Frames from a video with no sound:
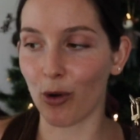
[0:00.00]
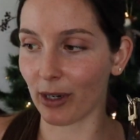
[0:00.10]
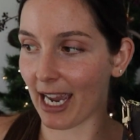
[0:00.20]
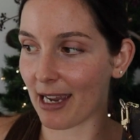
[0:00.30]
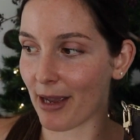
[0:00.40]
more
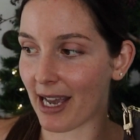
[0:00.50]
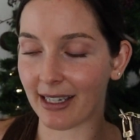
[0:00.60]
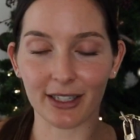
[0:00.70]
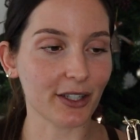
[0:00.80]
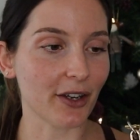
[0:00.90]
came
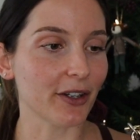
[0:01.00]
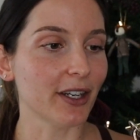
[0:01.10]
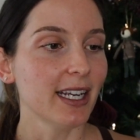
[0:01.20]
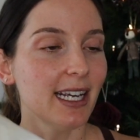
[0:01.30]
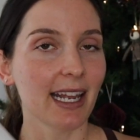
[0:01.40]
out. So
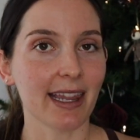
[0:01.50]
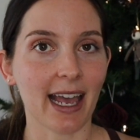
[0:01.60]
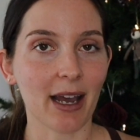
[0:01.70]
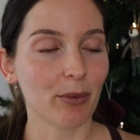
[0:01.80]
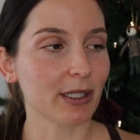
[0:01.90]

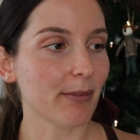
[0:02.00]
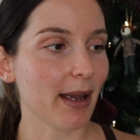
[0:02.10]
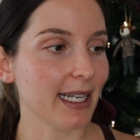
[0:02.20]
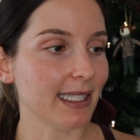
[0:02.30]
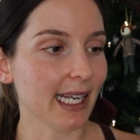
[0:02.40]
that was
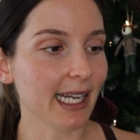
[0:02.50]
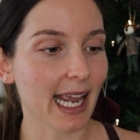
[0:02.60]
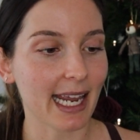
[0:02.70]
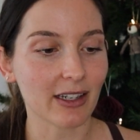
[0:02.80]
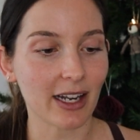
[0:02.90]
amazing
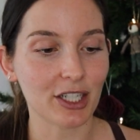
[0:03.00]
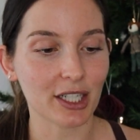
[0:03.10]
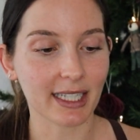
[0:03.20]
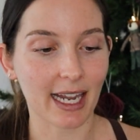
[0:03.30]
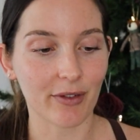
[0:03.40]
and I
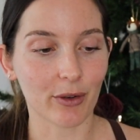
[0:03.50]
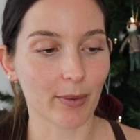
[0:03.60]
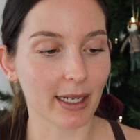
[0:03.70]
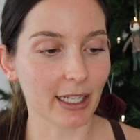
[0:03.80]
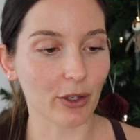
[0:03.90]
just gave it a
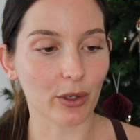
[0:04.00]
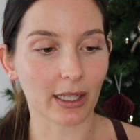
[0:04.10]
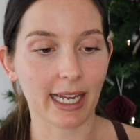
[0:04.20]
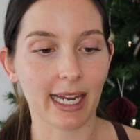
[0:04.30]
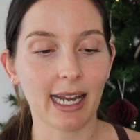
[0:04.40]
really good
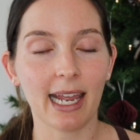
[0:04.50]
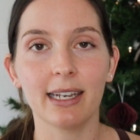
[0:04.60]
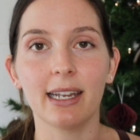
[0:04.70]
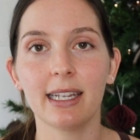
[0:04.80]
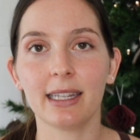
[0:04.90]
clean
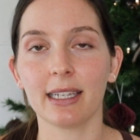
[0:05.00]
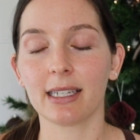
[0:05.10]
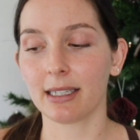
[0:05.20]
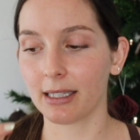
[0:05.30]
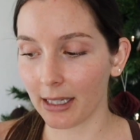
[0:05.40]
and
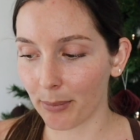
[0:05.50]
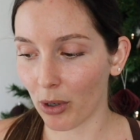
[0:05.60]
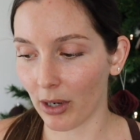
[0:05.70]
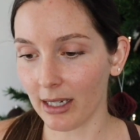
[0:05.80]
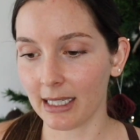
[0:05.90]
the the
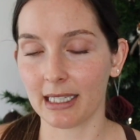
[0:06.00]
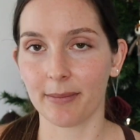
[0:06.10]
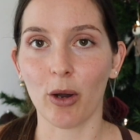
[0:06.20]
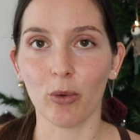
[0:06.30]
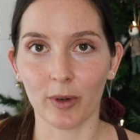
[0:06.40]
products
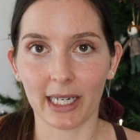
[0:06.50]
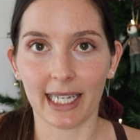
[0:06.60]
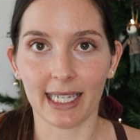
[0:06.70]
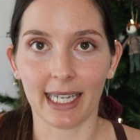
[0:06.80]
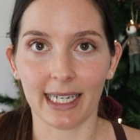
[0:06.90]
smelt
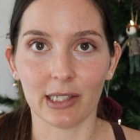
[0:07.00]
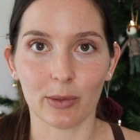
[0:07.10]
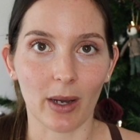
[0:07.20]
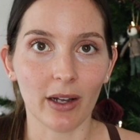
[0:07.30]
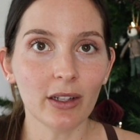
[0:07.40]
really clean
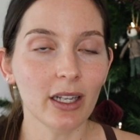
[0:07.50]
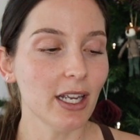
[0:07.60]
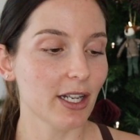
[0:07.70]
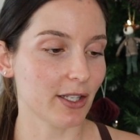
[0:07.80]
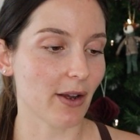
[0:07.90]
as well,
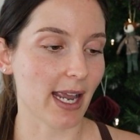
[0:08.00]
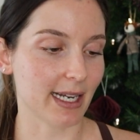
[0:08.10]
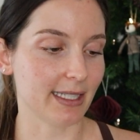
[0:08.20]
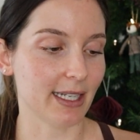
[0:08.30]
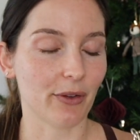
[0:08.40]
so I
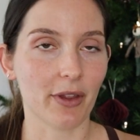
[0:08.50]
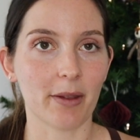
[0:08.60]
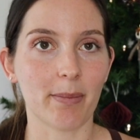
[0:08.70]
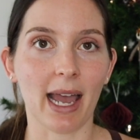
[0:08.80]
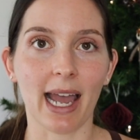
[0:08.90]
could tell that
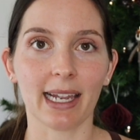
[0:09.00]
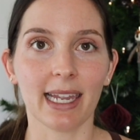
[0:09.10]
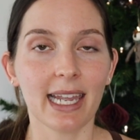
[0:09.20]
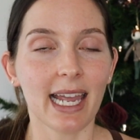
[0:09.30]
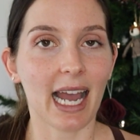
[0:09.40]
the bag,
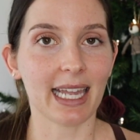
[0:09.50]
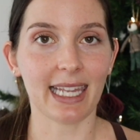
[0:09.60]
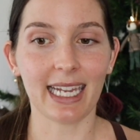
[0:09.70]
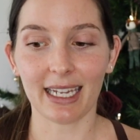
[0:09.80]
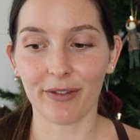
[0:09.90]
I
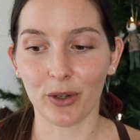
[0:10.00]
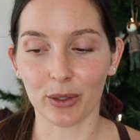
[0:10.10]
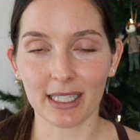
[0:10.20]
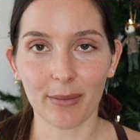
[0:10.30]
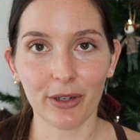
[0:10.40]
think if
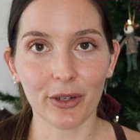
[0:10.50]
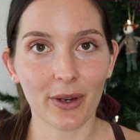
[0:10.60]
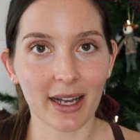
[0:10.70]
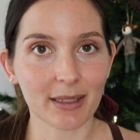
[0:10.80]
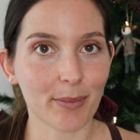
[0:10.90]
you're someone
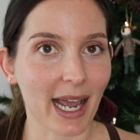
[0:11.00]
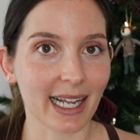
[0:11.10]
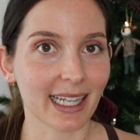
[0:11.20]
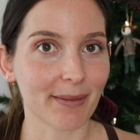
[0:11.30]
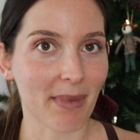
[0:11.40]
who has a
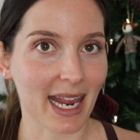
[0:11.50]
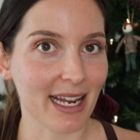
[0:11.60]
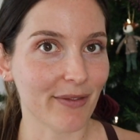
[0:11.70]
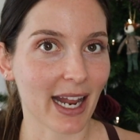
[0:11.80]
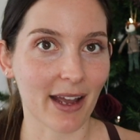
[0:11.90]
bag that may
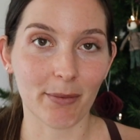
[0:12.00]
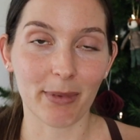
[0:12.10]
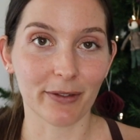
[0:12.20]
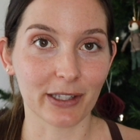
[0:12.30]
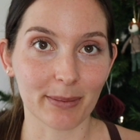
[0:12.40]
even have a
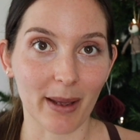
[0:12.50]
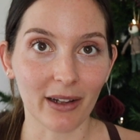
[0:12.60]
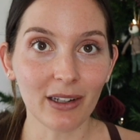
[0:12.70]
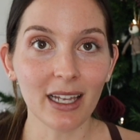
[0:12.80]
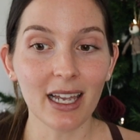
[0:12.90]
bit of
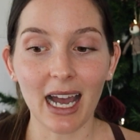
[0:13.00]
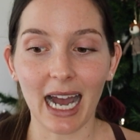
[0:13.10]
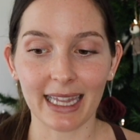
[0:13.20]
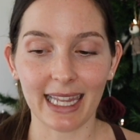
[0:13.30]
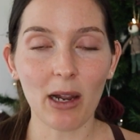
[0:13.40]
smell,
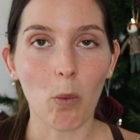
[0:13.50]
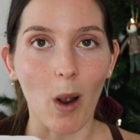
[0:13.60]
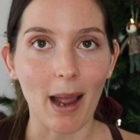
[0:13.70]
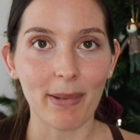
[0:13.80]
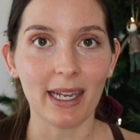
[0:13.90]
I think
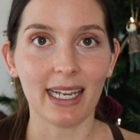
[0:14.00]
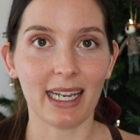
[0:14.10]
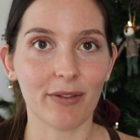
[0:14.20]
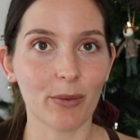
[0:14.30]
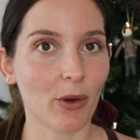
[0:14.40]
wiping it
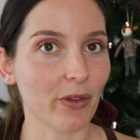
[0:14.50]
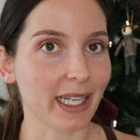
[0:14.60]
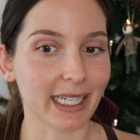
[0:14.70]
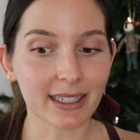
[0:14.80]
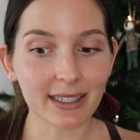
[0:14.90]
even on
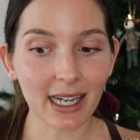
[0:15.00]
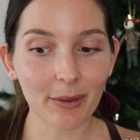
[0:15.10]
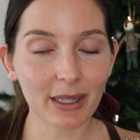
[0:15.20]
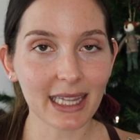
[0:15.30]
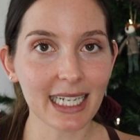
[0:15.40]
the
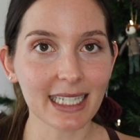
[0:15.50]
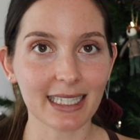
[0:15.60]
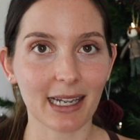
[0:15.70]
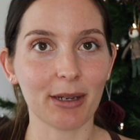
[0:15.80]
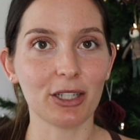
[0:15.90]
inside with
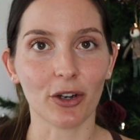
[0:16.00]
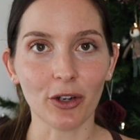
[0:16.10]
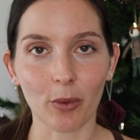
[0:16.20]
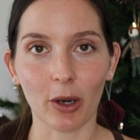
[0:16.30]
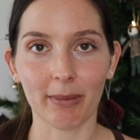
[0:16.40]
this, I mean,
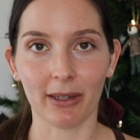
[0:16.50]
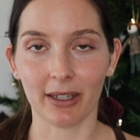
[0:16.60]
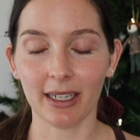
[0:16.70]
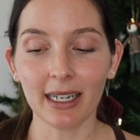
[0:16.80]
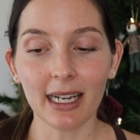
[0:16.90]
don't quote me
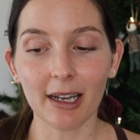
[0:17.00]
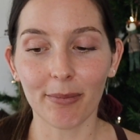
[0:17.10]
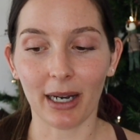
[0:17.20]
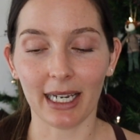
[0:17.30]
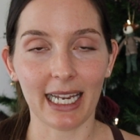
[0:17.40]
on it,
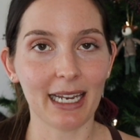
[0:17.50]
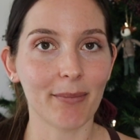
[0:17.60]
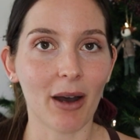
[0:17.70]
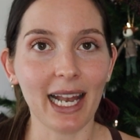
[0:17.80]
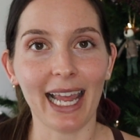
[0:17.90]
but it
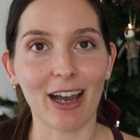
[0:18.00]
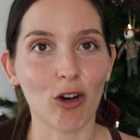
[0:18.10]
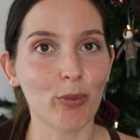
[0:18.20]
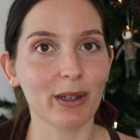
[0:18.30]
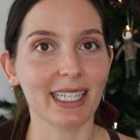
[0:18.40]
might
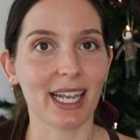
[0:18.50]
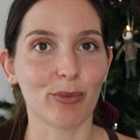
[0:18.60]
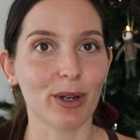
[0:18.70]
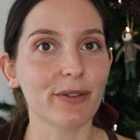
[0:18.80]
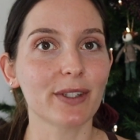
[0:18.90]
help
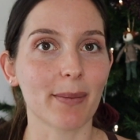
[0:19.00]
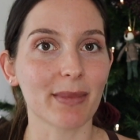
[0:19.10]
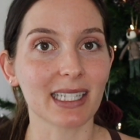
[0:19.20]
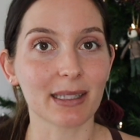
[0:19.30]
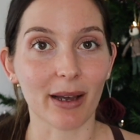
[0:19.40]
get rid of some
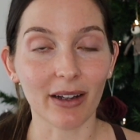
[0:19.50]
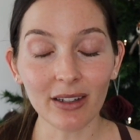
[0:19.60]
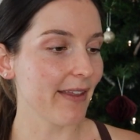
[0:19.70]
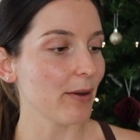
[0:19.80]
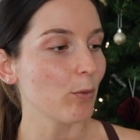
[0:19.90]
of the smell.
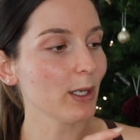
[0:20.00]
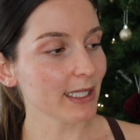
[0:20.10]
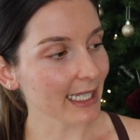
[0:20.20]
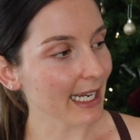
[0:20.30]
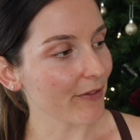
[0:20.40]
And then
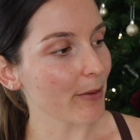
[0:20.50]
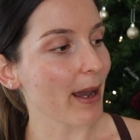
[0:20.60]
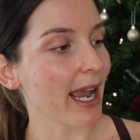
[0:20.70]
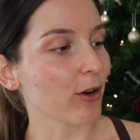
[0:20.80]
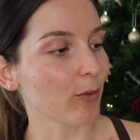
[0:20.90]
once I gave the
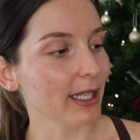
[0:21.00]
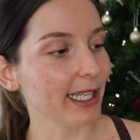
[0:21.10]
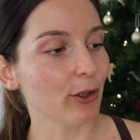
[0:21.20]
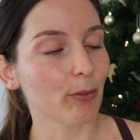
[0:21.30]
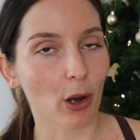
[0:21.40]
bag a
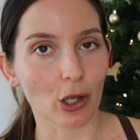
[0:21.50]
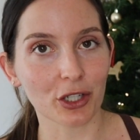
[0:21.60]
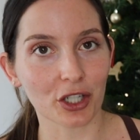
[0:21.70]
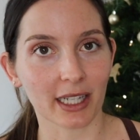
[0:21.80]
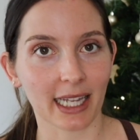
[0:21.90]
really good
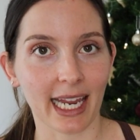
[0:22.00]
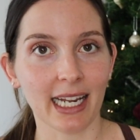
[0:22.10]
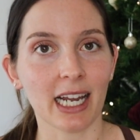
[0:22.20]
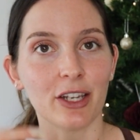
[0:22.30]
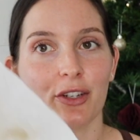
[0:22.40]
polish and
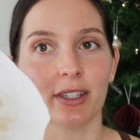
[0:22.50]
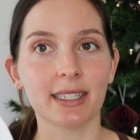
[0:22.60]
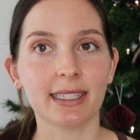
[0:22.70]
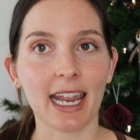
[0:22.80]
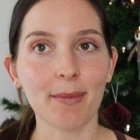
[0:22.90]
clean, I used the
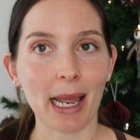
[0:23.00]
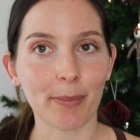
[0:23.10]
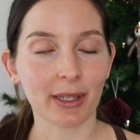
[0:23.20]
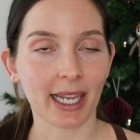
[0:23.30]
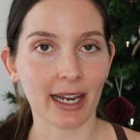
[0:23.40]
same
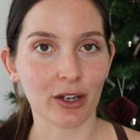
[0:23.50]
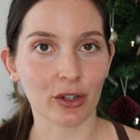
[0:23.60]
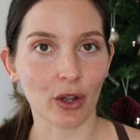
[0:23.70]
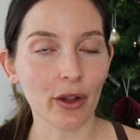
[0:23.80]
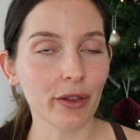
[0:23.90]
applicator
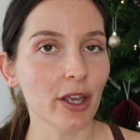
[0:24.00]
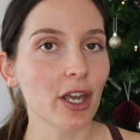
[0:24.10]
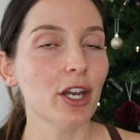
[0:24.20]
cloth